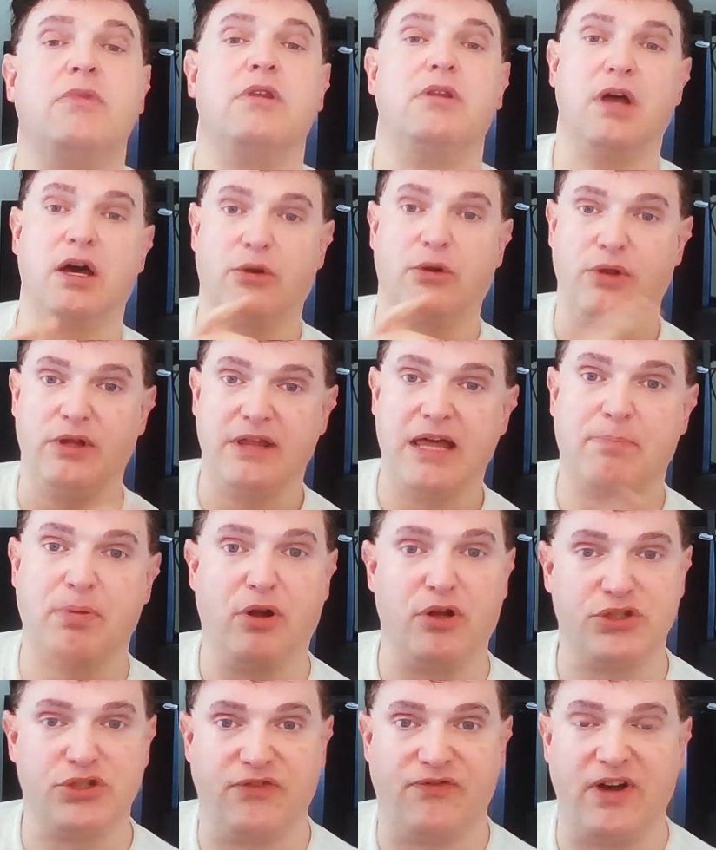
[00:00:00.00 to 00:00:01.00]
Not only that, but
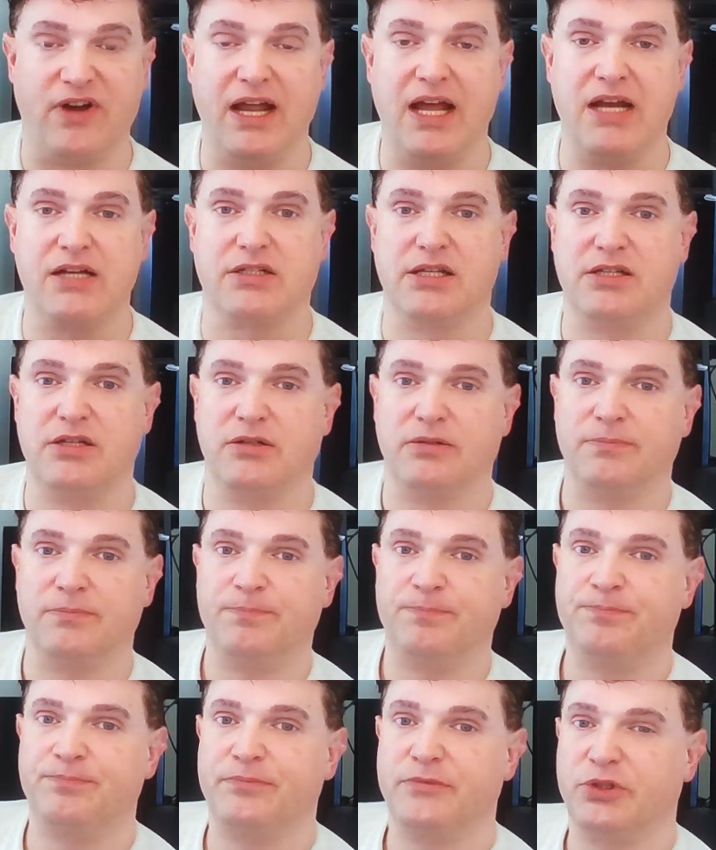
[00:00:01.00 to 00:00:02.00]
also financially too.
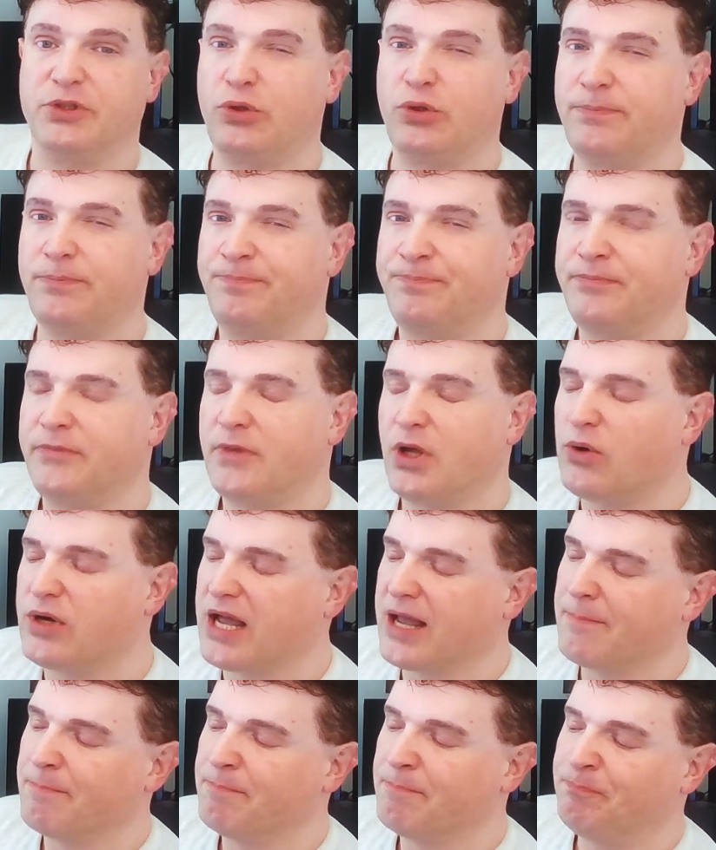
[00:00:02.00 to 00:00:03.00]
Cool? Okay.